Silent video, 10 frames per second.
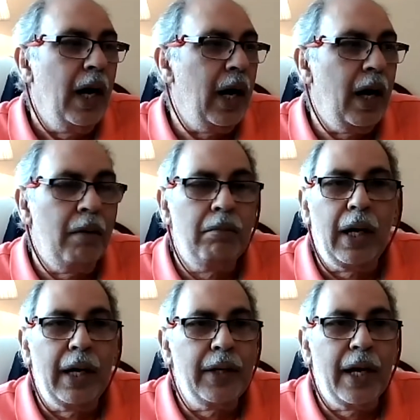
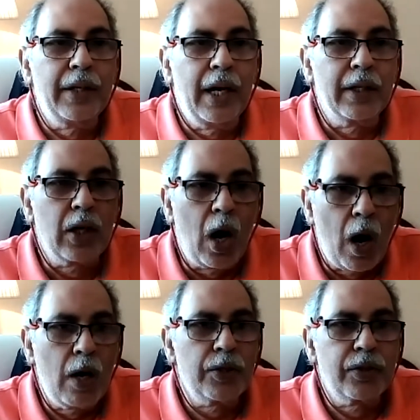And
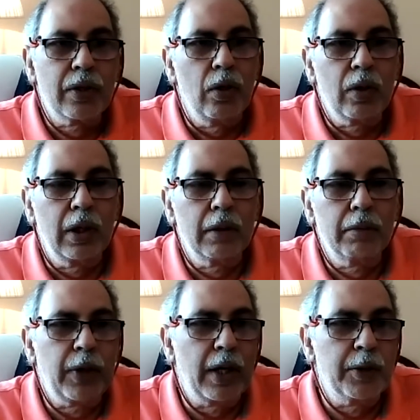cars, local
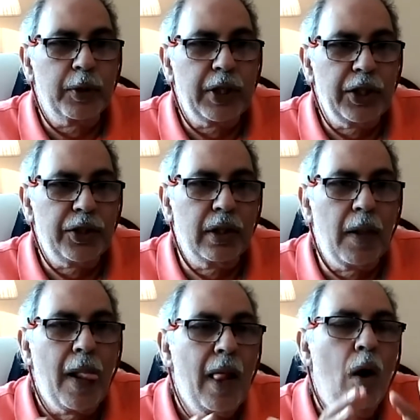transportation,